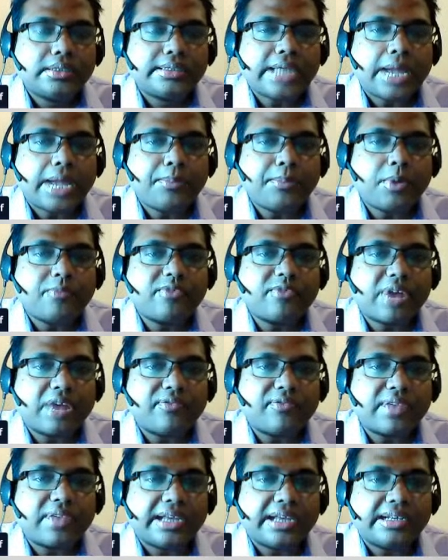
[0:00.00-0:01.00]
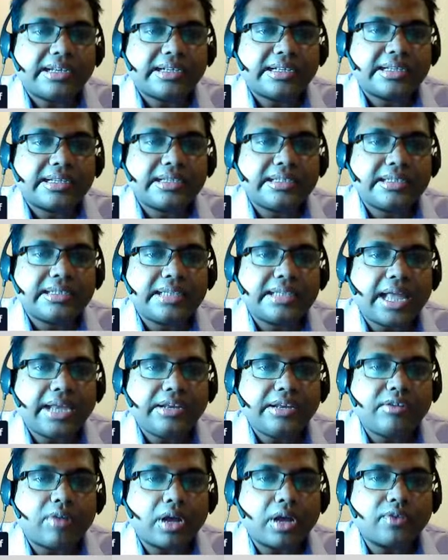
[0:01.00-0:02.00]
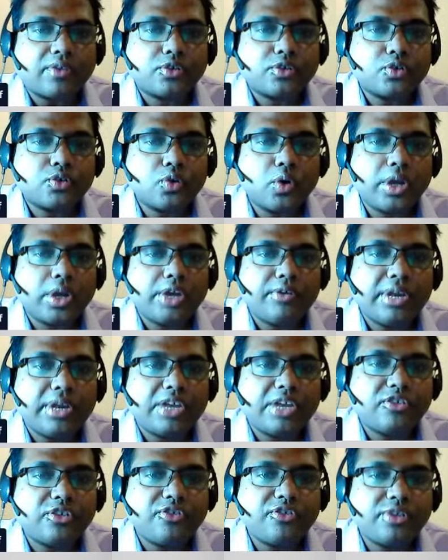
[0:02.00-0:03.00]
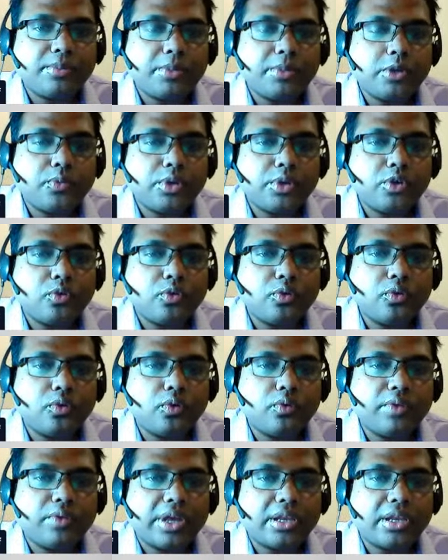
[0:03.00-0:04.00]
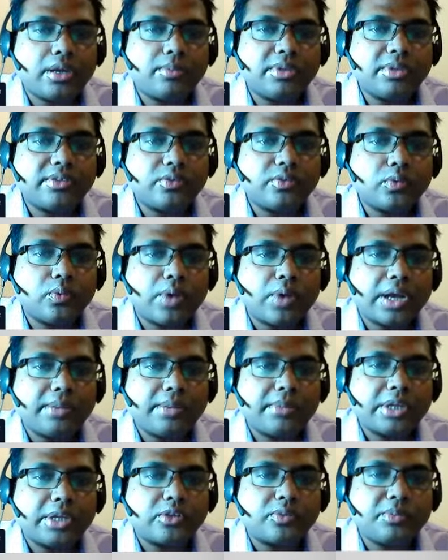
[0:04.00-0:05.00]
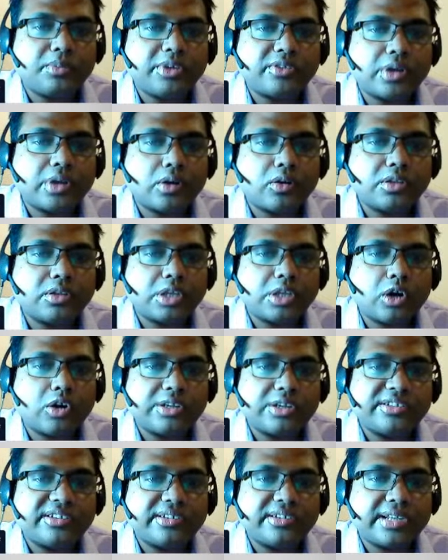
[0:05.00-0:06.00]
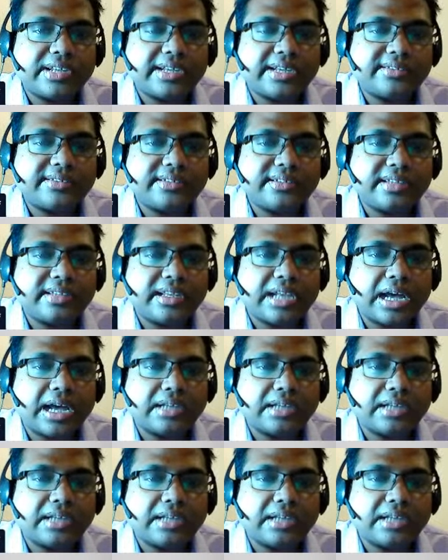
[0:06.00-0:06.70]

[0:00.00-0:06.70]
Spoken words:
Type of graph line. Line graph show a relationship between two variables, one measured on the horizontal axis and